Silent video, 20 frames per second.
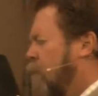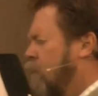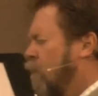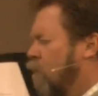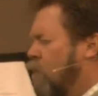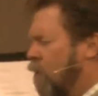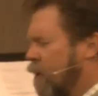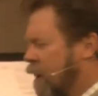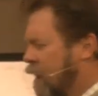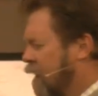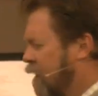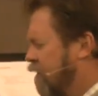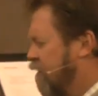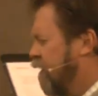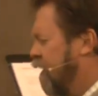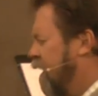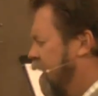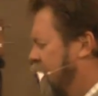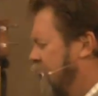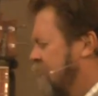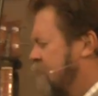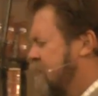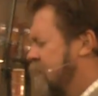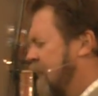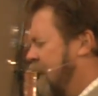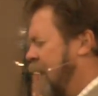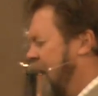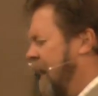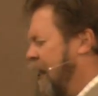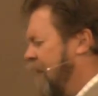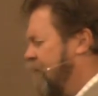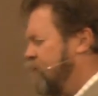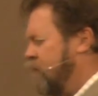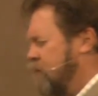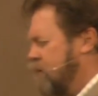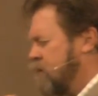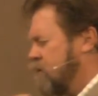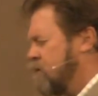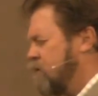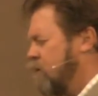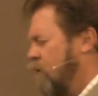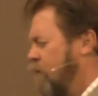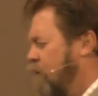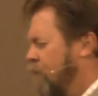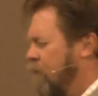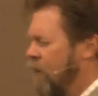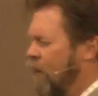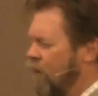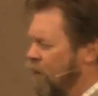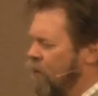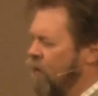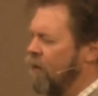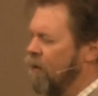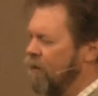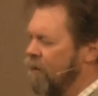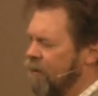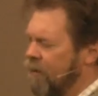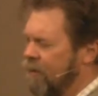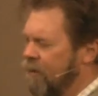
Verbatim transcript: But one of the things that I have to just know in my heart